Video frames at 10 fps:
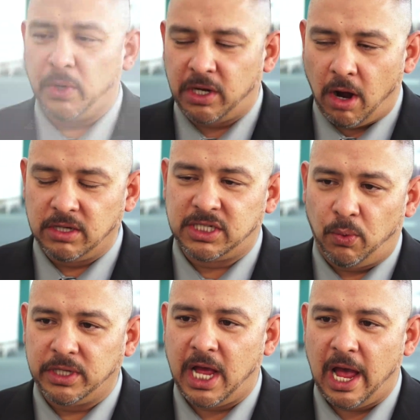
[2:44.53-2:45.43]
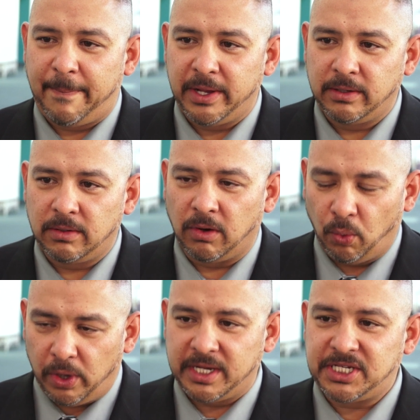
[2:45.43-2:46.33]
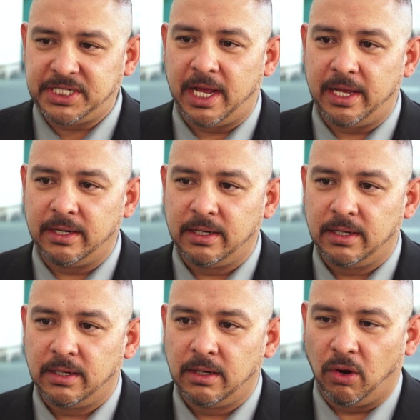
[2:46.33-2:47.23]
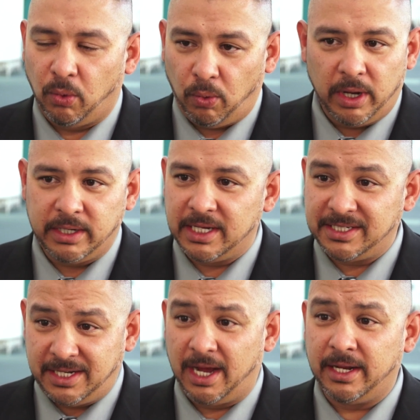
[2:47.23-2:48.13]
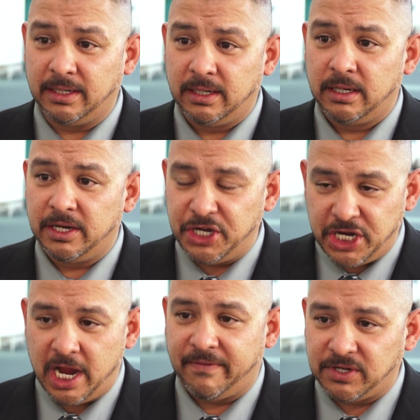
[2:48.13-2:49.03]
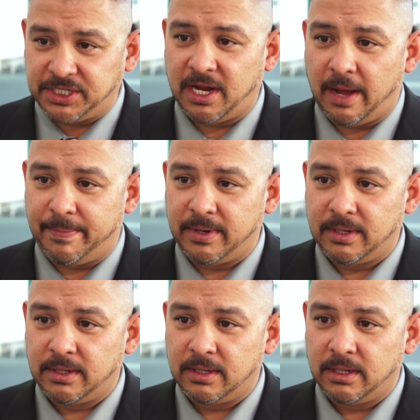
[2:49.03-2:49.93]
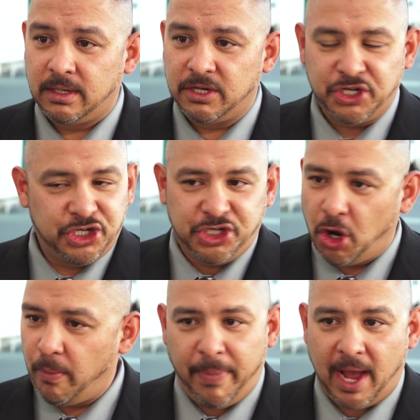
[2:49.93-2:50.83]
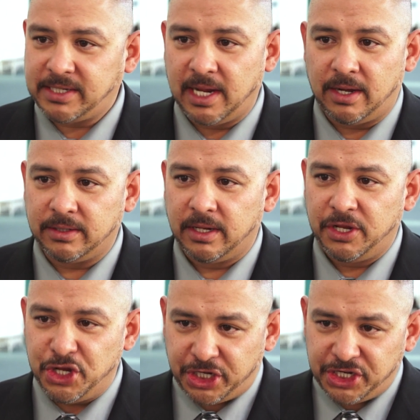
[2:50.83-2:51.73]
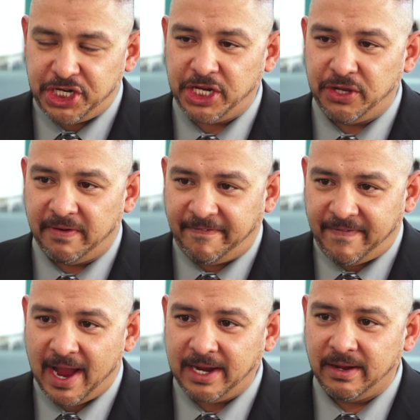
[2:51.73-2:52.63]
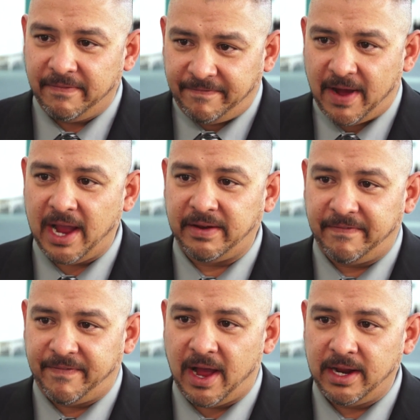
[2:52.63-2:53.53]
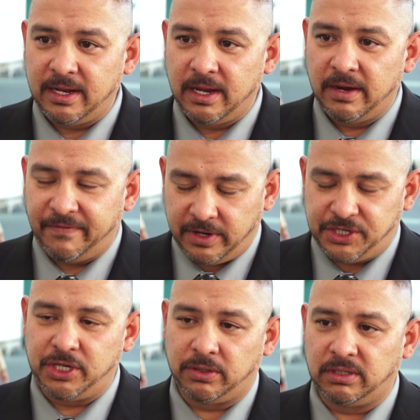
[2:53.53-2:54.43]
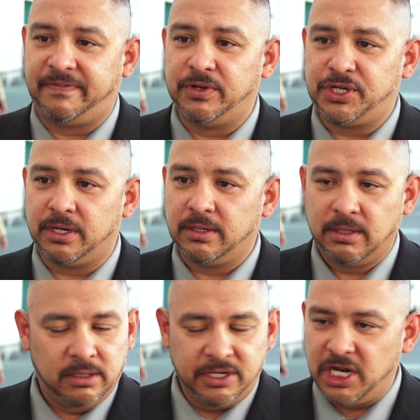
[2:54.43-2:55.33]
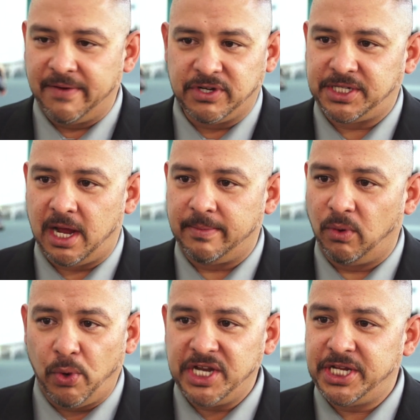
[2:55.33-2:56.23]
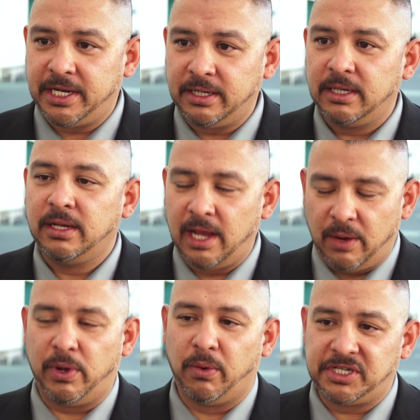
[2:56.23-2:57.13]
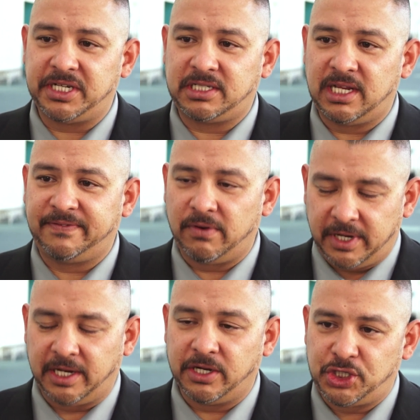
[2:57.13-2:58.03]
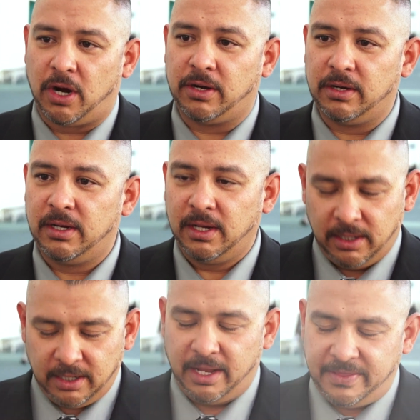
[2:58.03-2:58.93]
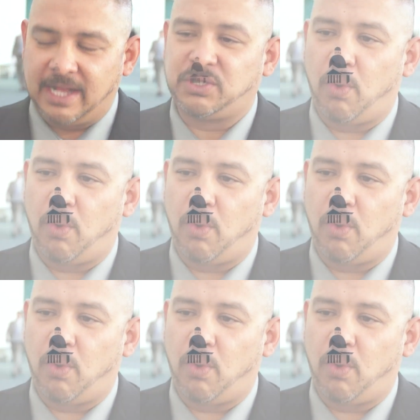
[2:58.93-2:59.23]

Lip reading: regardless of what happened or what is said or what is done, never stop. Don't back down. You continue to fight, fight, fight for your children's future. Never stop. We didn't, and we were successful in getting a charter. That's